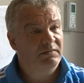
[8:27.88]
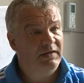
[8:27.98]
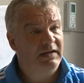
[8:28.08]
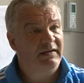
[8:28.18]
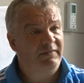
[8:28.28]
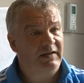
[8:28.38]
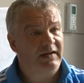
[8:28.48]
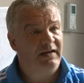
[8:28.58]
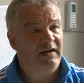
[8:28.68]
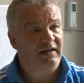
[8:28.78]
very,
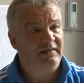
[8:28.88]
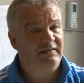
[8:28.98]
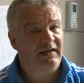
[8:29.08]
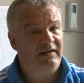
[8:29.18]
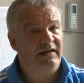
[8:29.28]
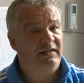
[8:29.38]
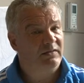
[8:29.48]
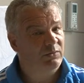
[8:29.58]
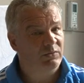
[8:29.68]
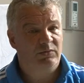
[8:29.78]
very high standard,
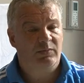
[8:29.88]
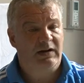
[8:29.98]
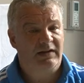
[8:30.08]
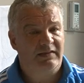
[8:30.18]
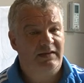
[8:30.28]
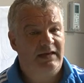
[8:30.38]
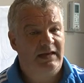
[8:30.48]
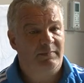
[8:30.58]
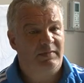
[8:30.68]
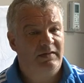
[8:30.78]
good quality
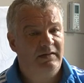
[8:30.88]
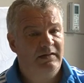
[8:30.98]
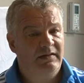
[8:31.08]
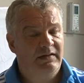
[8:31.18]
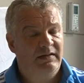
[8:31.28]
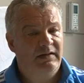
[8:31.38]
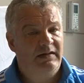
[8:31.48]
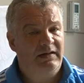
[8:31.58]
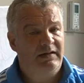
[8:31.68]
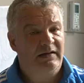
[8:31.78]
games,
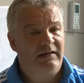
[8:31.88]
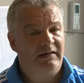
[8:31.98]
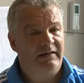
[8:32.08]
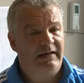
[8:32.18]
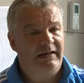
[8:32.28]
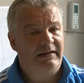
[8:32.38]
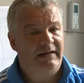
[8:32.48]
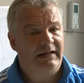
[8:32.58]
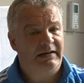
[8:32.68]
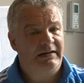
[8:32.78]

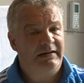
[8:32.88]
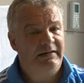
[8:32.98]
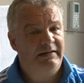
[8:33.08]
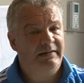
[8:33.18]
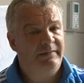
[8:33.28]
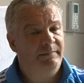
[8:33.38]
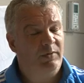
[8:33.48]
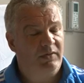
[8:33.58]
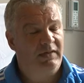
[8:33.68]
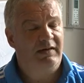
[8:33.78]
and
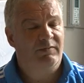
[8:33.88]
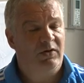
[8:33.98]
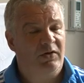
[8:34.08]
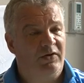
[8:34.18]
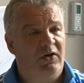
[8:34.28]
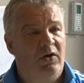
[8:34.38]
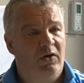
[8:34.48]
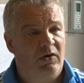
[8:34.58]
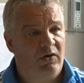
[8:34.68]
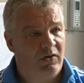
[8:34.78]
boys have learned
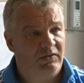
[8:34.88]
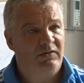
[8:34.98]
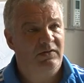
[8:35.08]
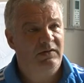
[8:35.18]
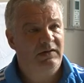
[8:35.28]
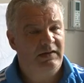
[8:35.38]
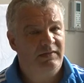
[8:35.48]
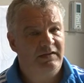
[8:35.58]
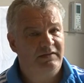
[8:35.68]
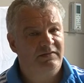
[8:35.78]
a lot
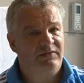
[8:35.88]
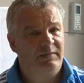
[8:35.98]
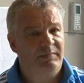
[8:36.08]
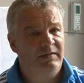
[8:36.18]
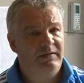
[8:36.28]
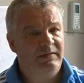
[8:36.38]
in this trip.